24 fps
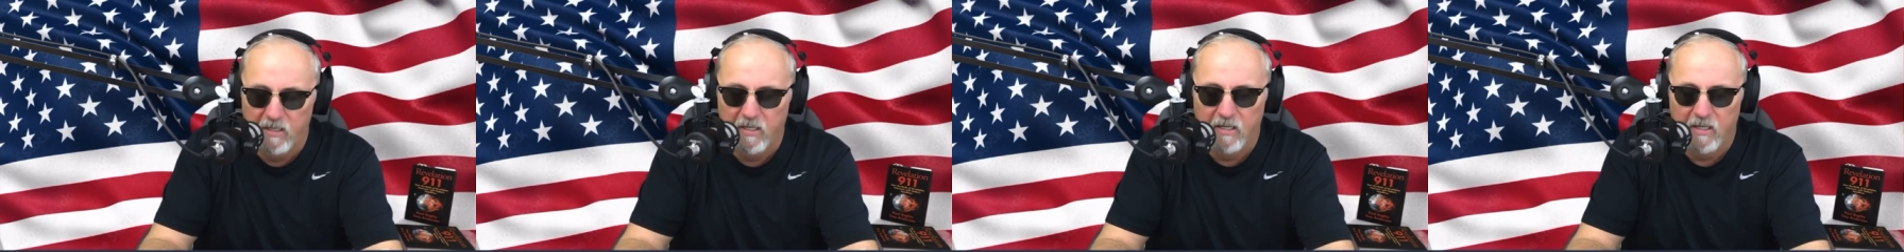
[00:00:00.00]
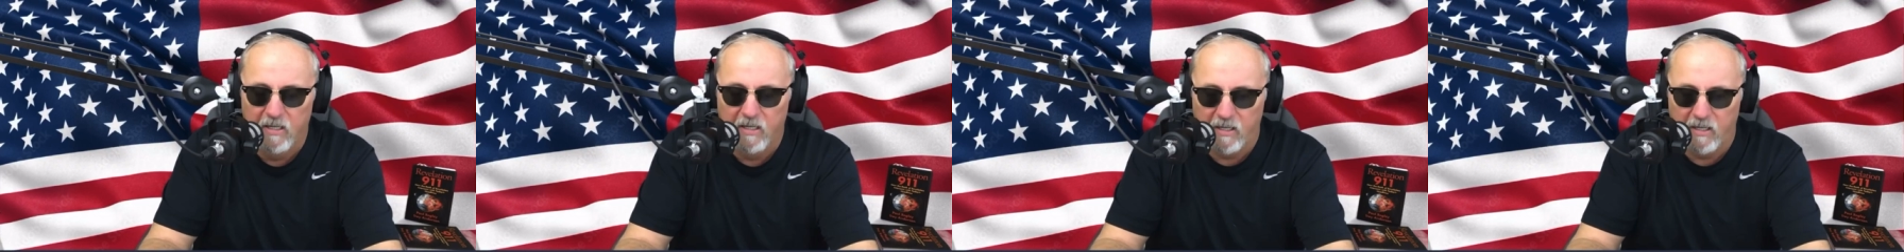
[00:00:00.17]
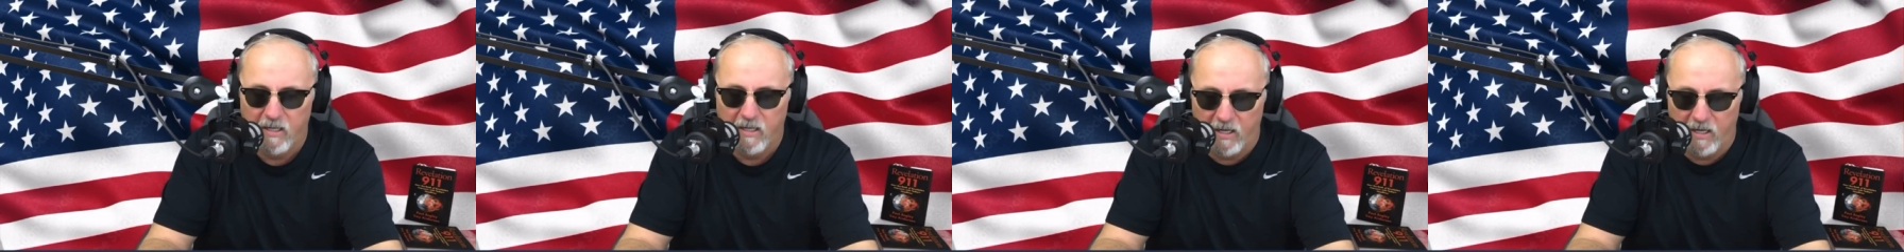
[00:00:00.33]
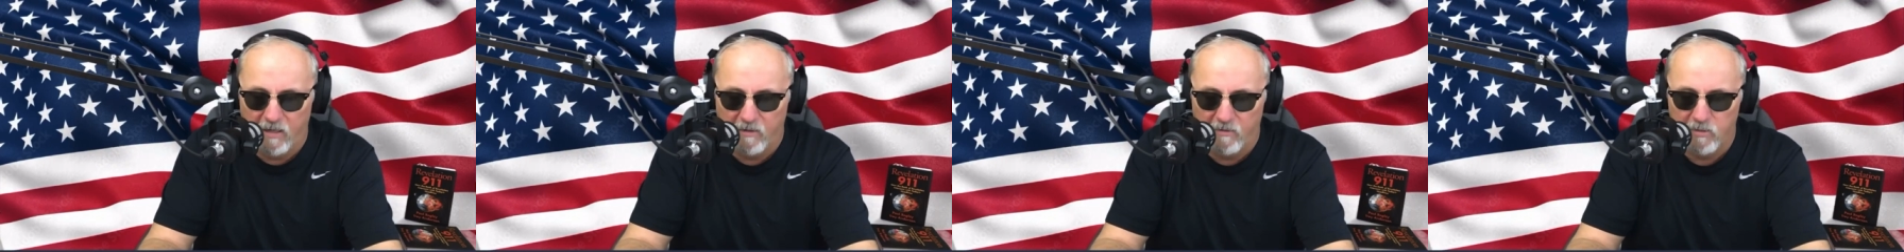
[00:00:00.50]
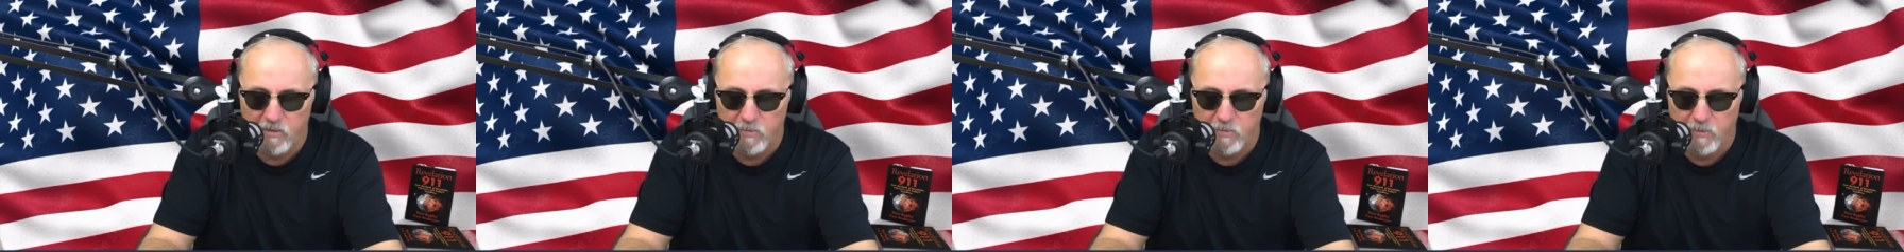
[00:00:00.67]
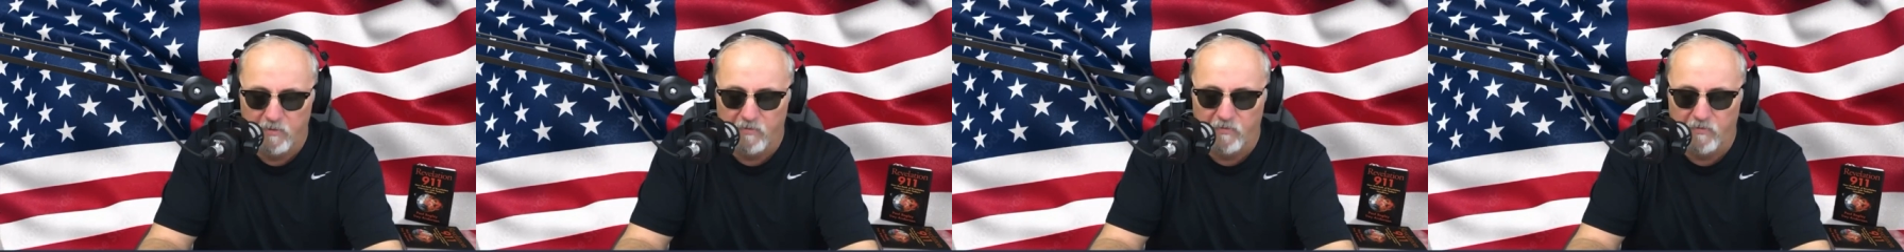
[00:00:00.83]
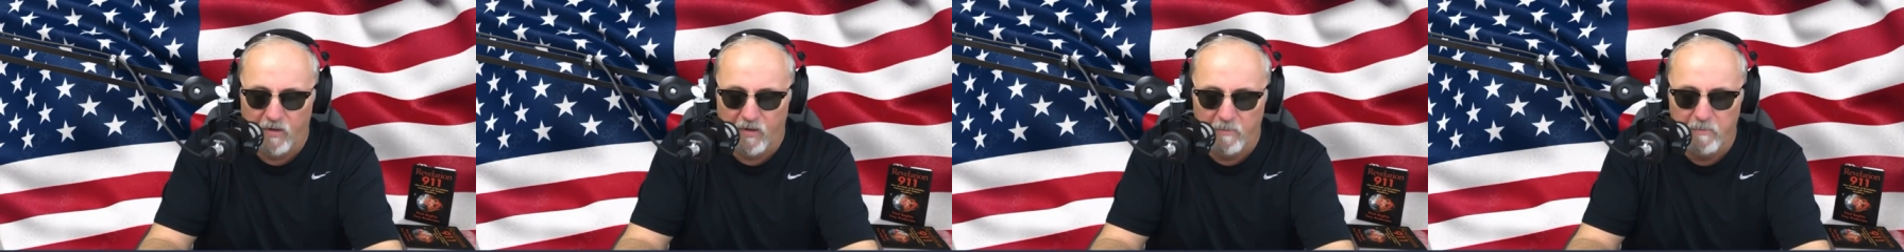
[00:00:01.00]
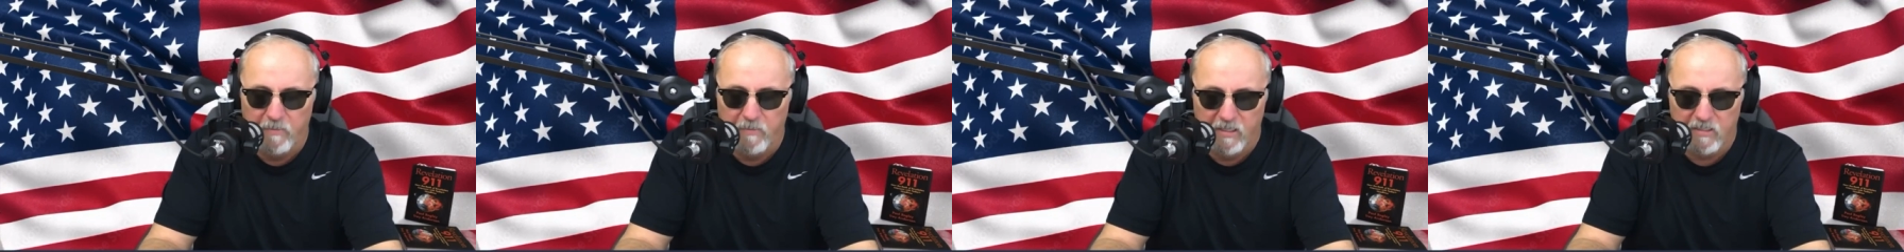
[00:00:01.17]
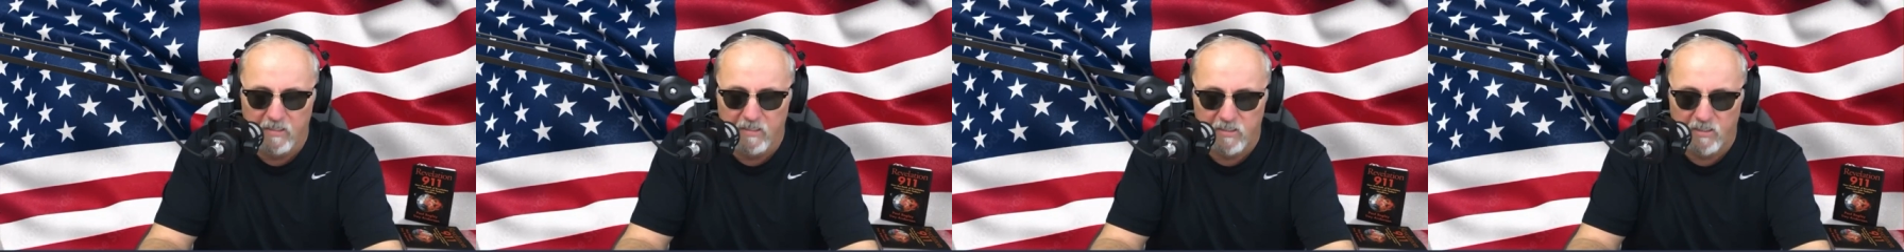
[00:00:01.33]
congressman from
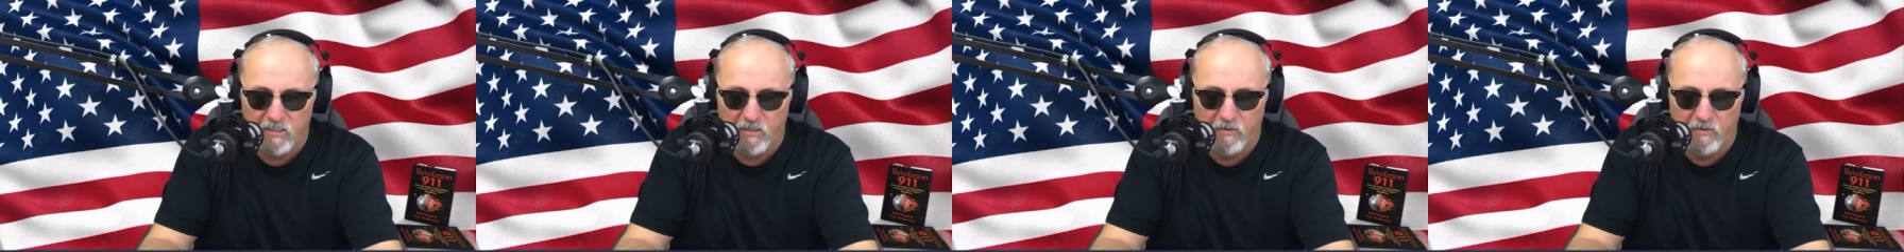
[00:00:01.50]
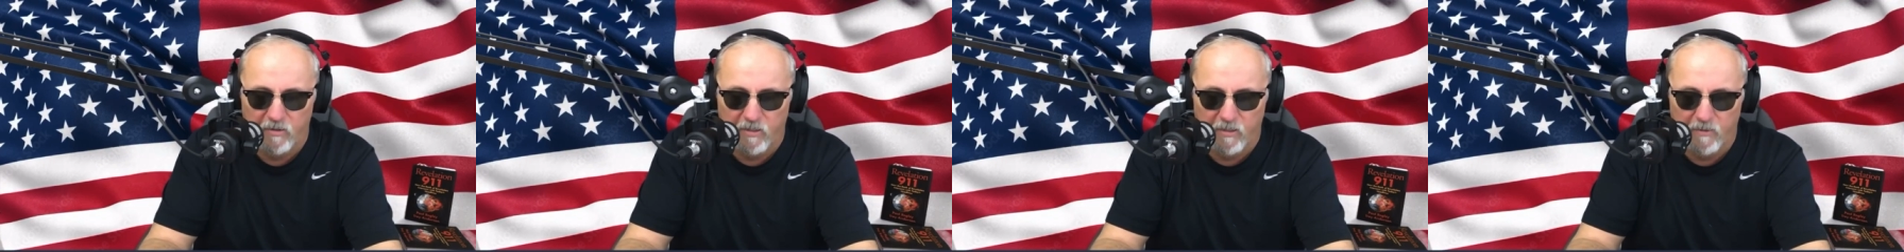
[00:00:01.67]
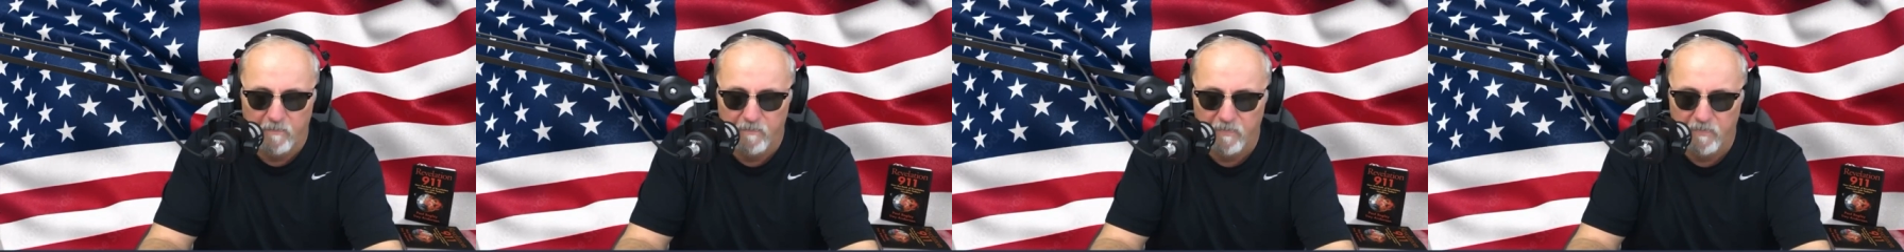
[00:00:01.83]
Minnesota.